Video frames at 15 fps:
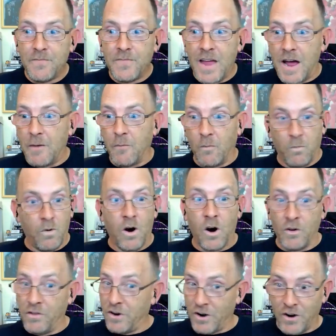that
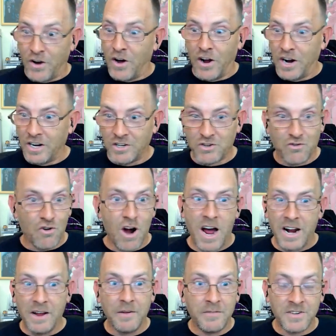they're going to try
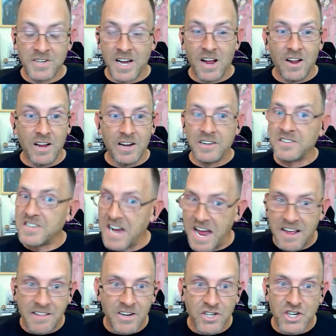to sell it and
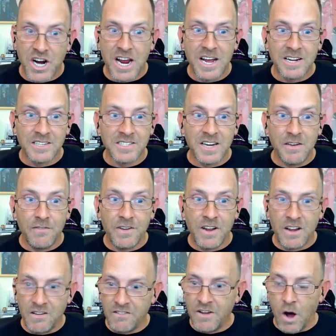take the chance,
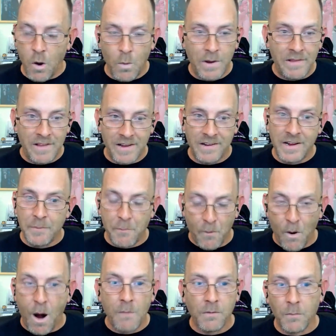even knowing that it
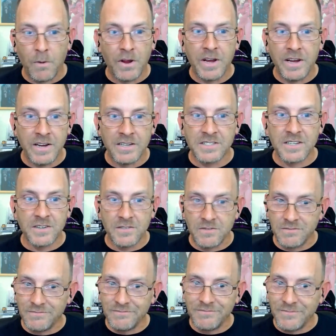probably isn't
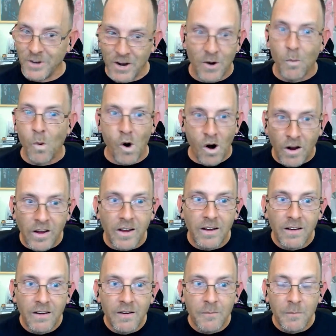going to work.
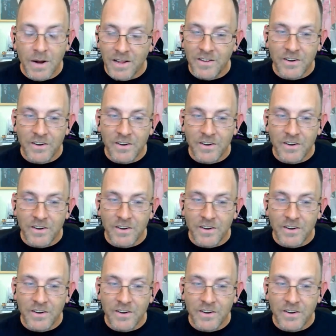But